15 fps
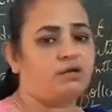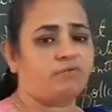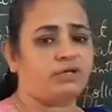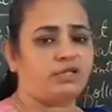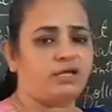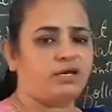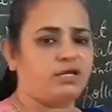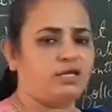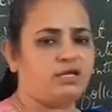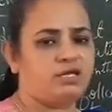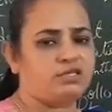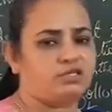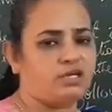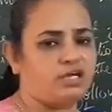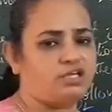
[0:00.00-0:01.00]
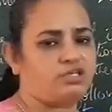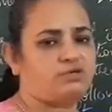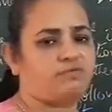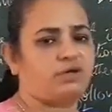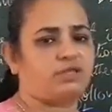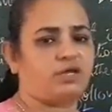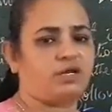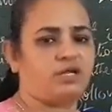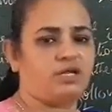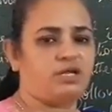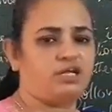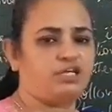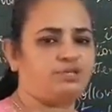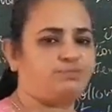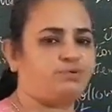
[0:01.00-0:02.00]
whether he is rich, whether
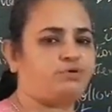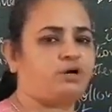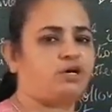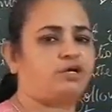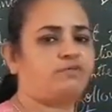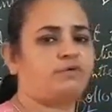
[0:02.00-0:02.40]
he is poor,